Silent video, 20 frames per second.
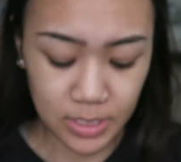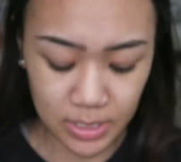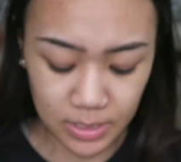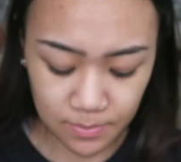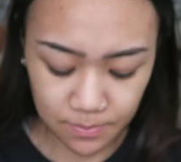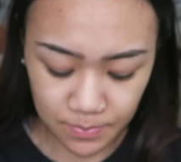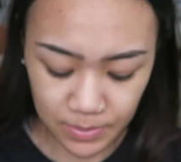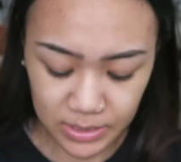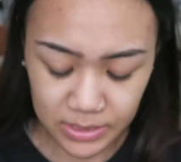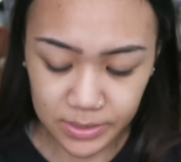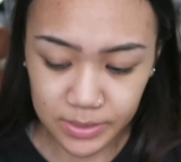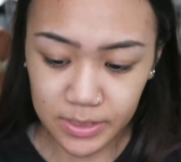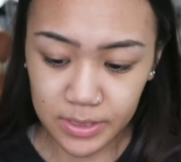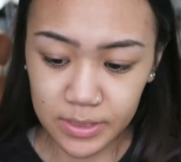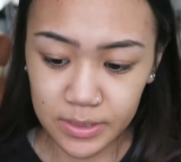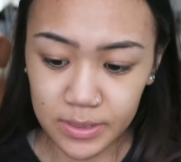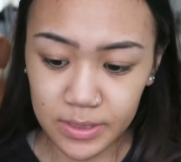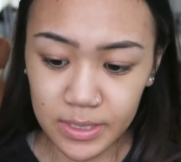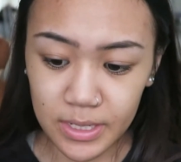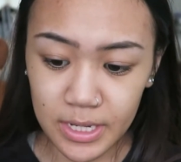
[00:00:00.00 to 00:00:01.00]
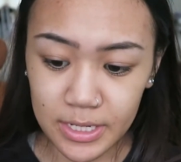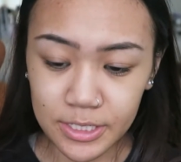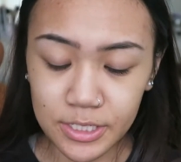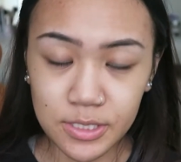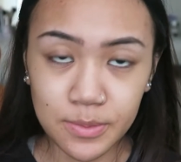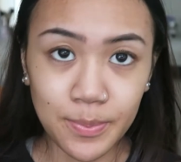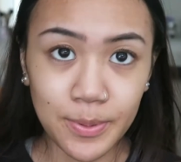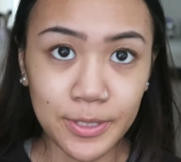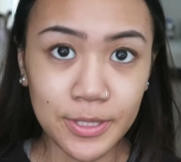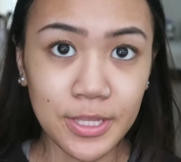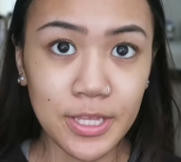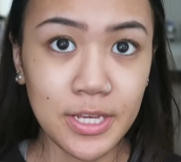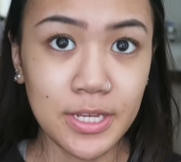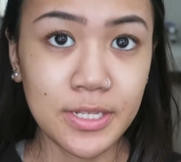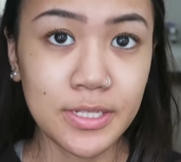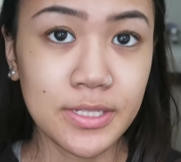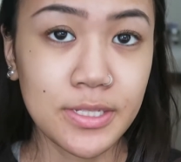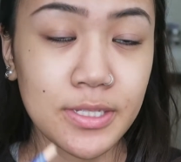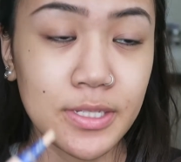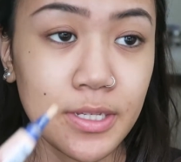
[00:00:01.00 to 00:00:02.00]
and basically I just put
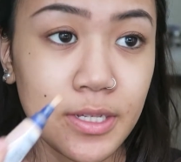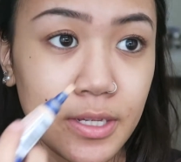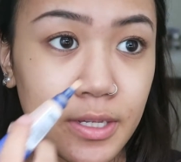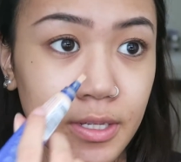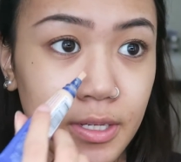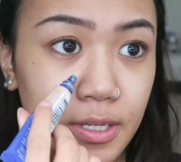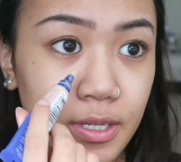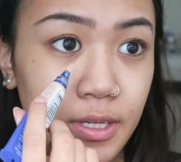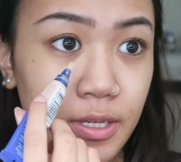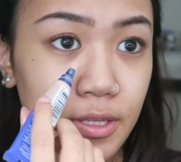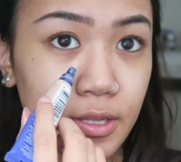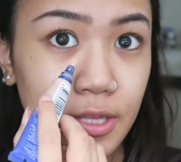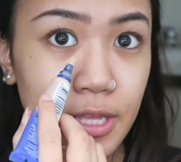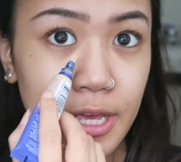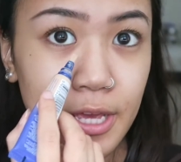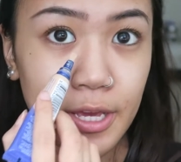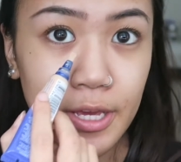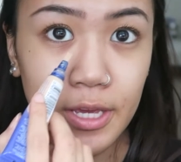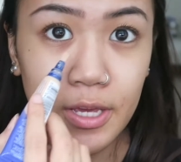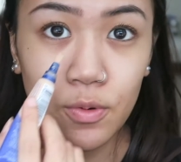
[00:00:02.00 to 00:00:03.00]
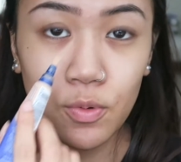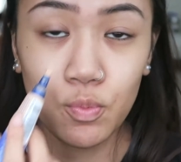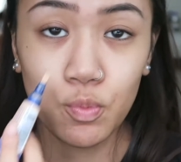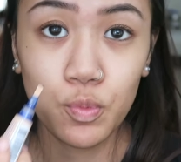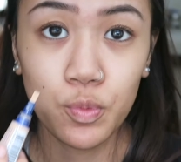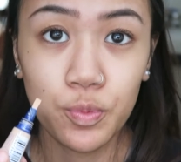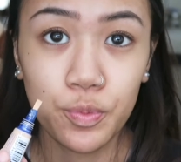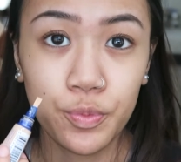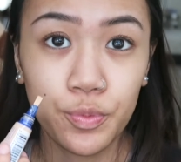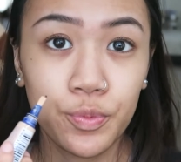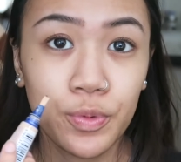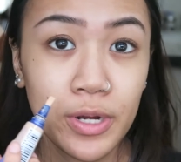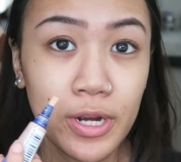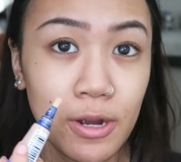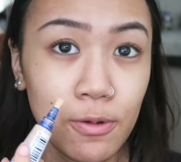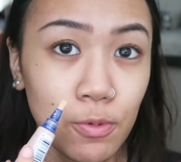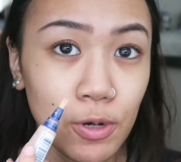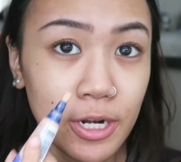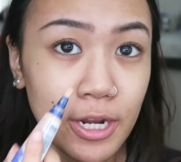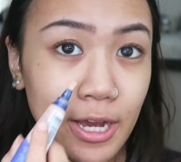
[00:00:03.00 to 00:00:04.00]
this like
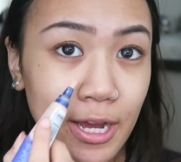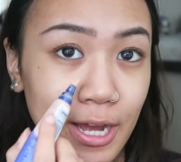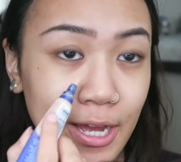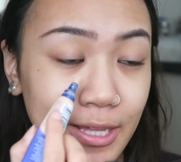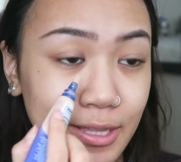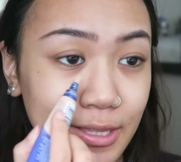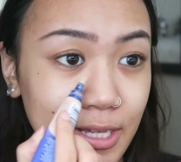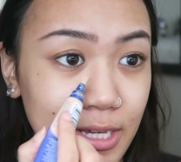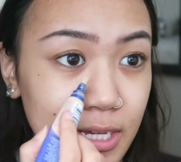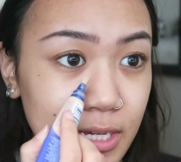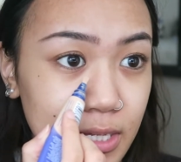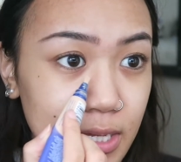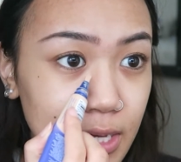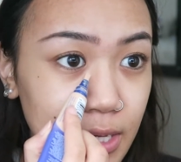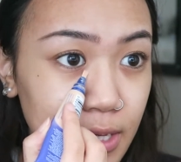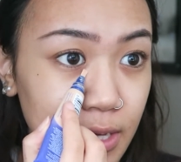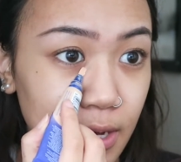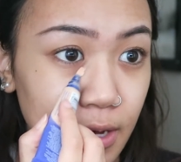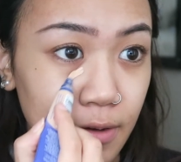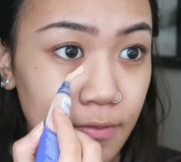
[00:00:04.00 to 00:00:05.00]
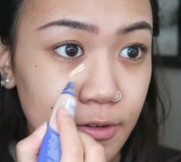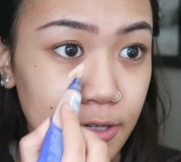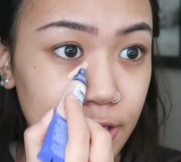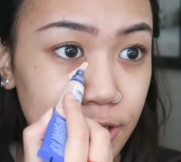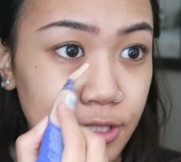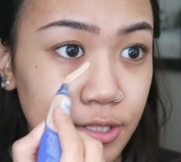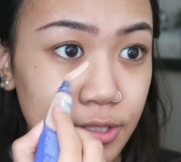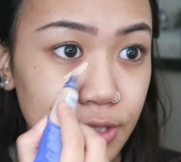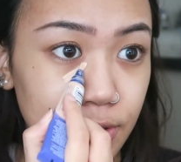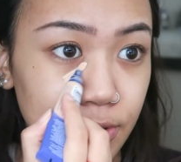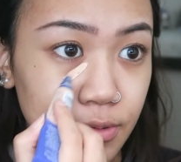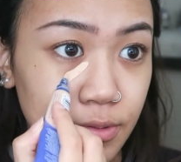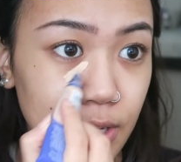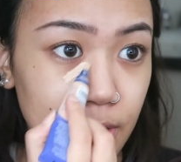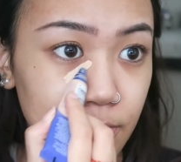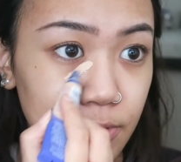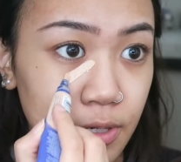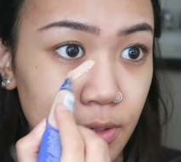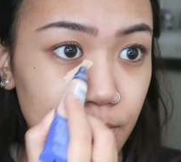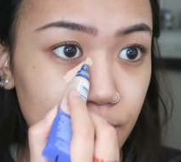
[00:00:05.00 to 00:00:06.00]
where I want to highlight and cover. So
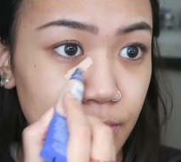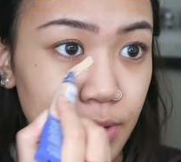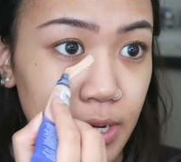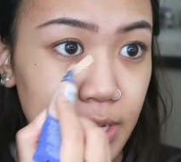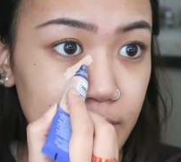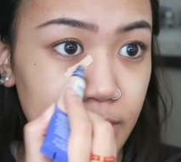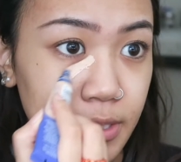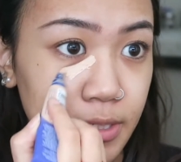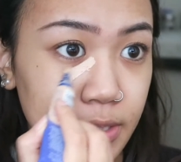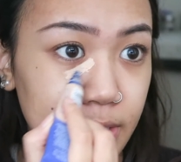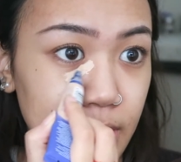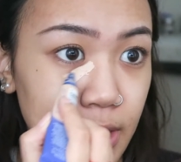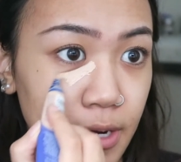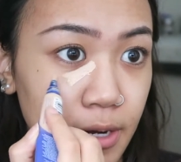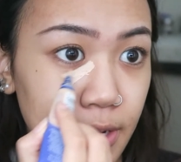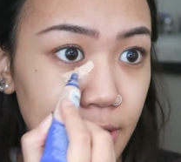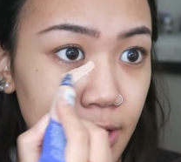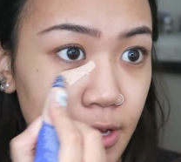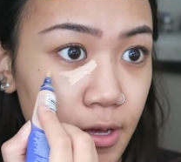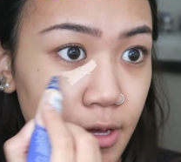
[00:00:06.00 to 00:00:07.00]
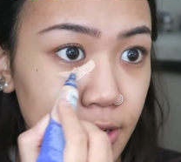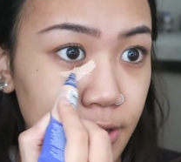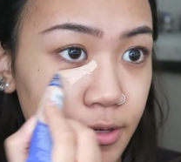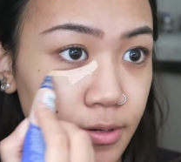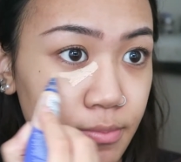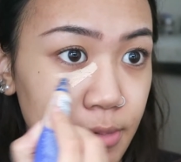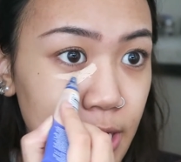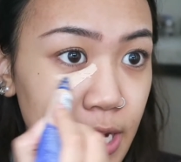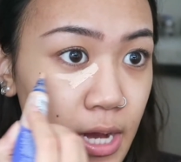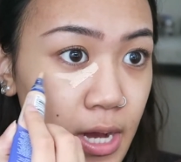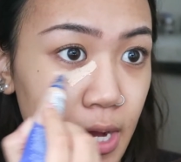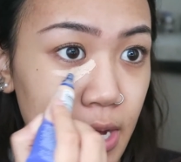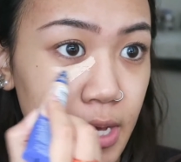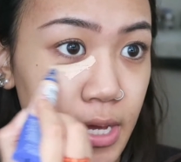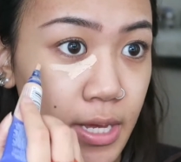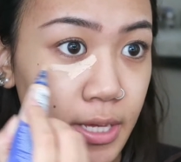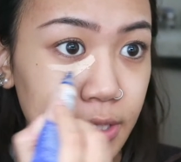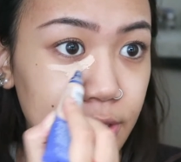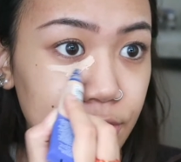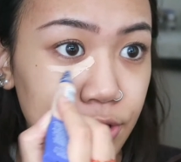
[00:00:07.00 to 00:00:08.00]
I want to brighten this area under my
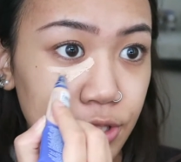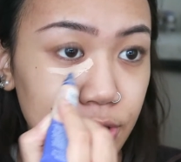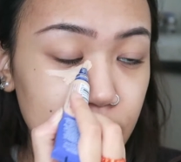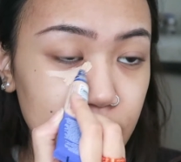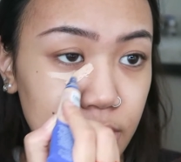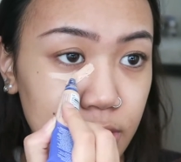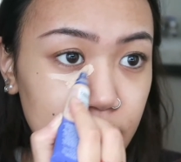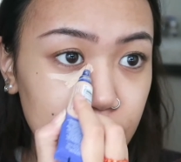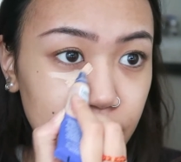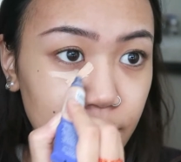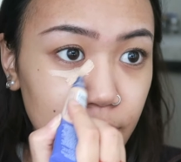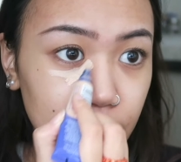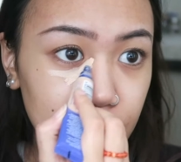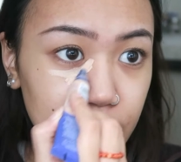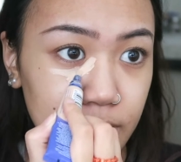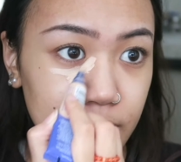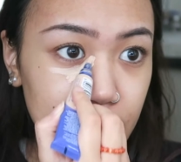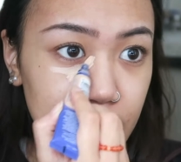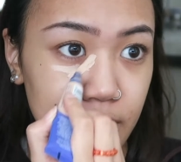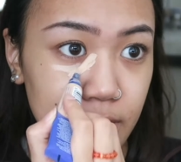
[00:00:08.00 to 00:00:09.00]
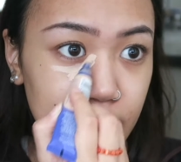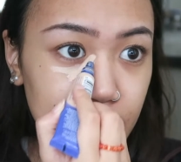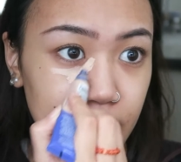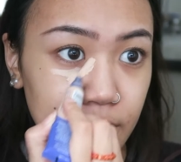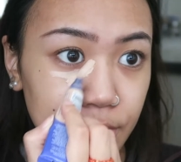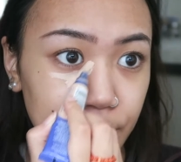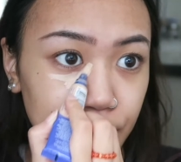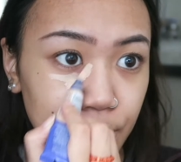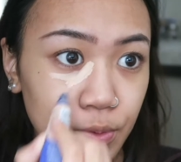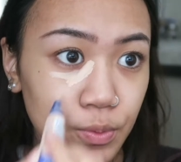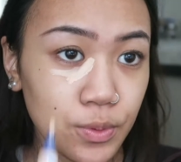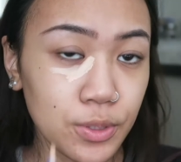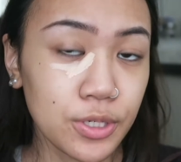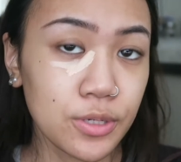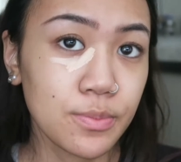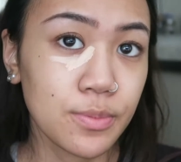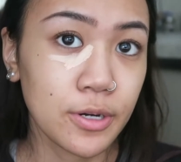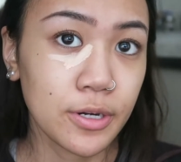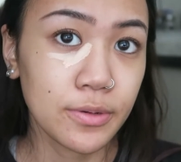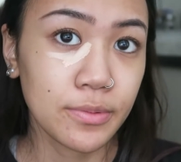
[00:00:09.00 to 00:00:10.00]
eye. I usually just focus it in the inner
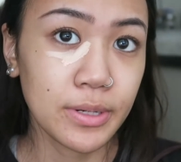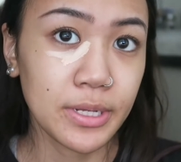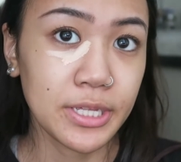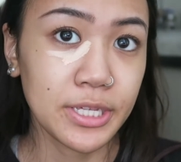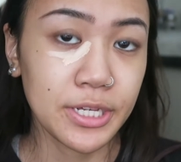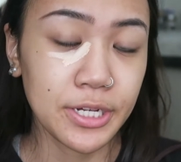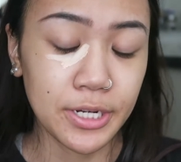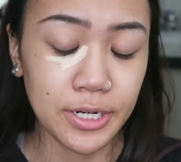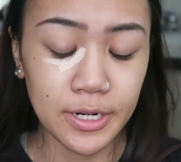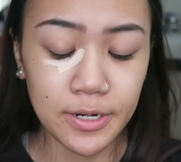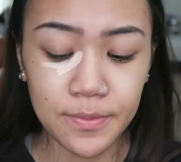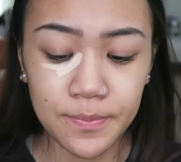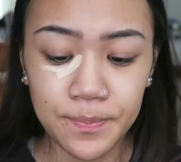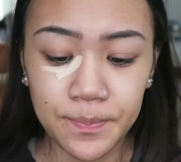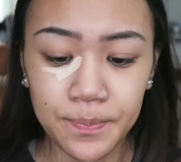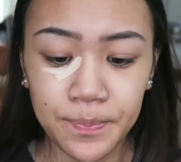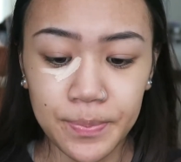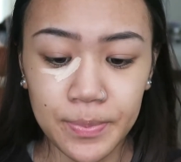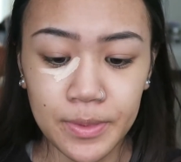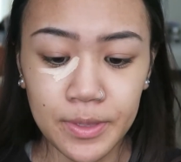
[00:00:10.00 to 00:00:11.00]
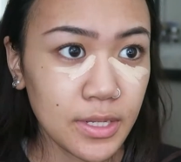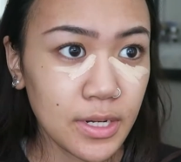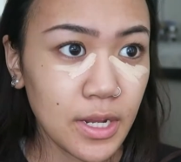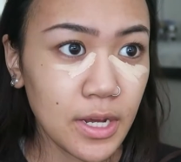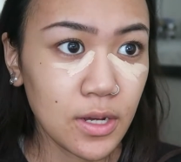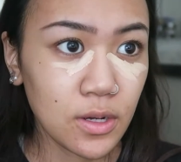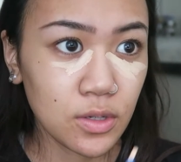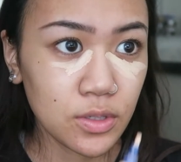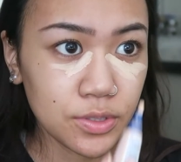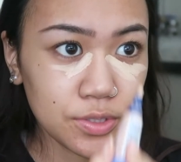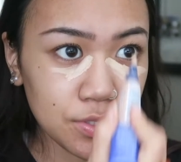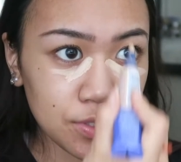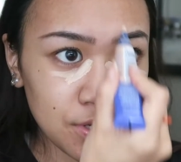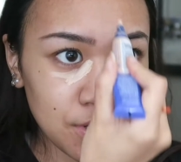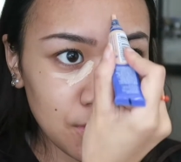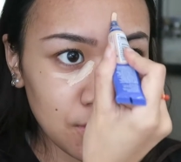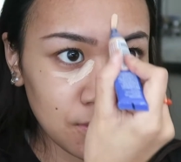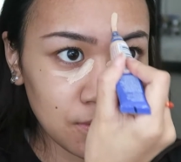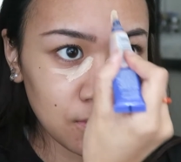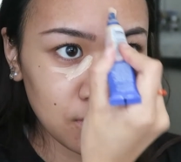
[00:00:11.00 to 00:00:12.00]
corner part right here. Then I
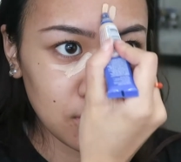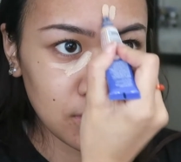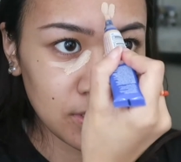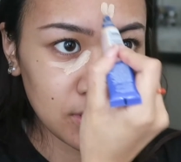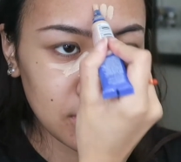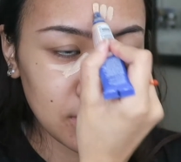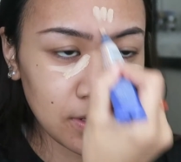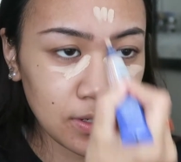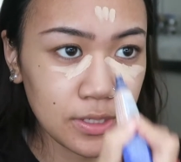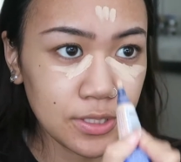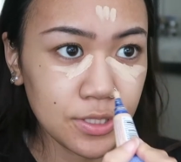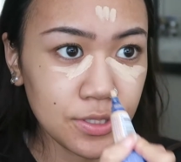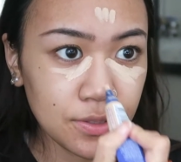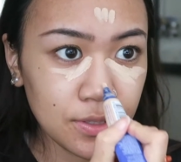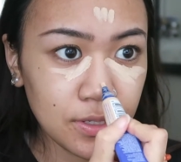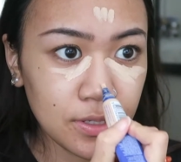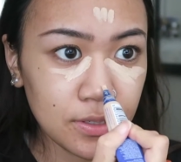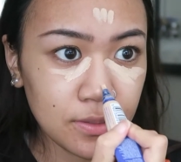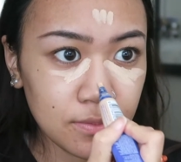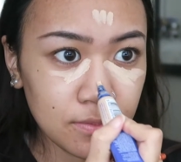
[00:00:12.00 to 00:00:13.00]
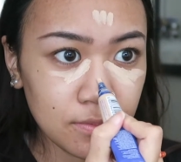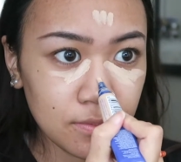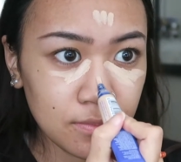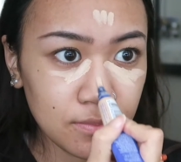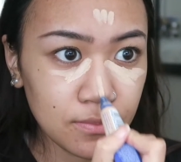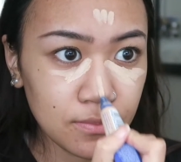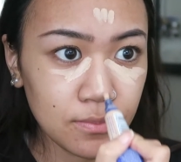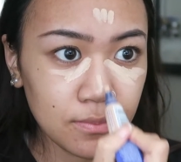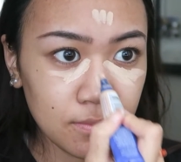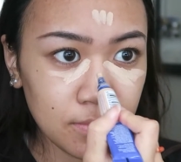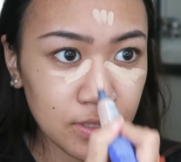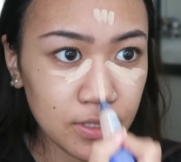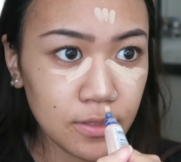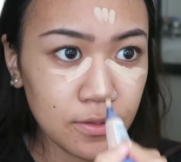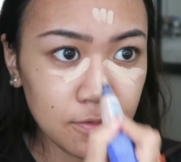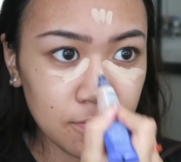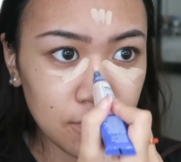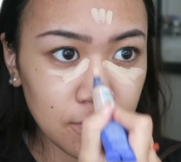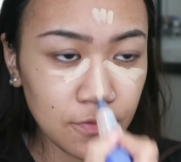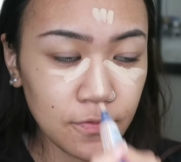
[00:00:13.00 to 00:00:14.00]
also, you know, I do the
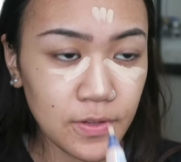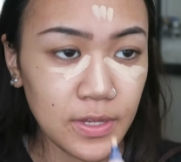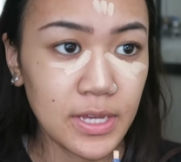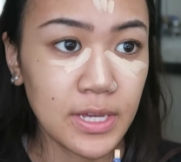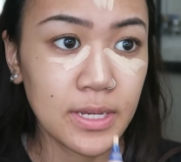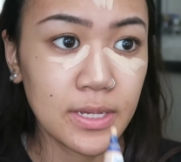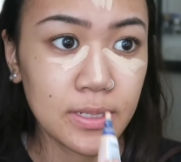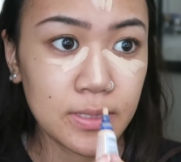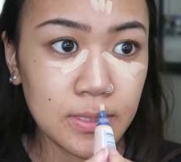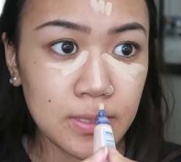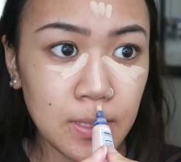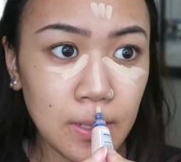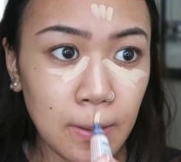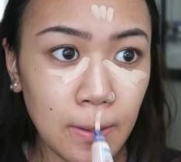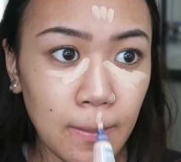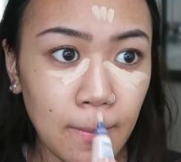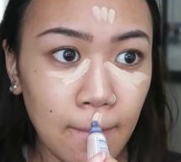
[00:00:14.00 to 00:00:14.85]
middle of the face.